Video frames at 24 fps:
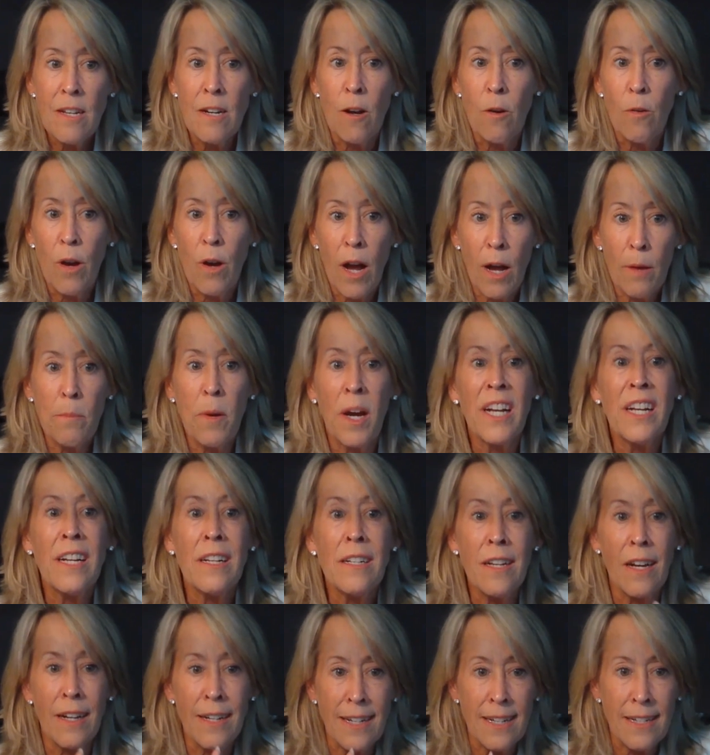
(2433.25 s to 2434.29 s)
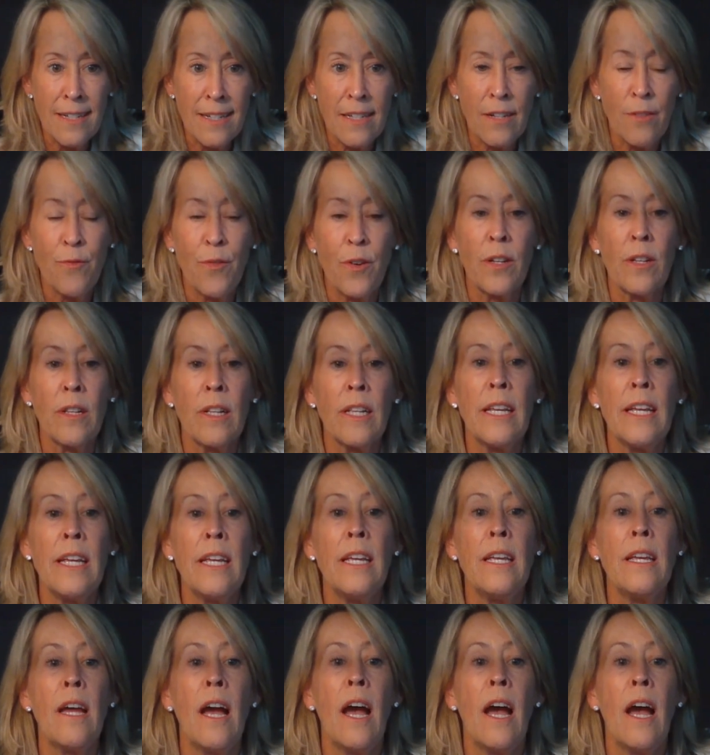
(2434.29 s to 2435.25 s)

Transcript: I might have done it differently.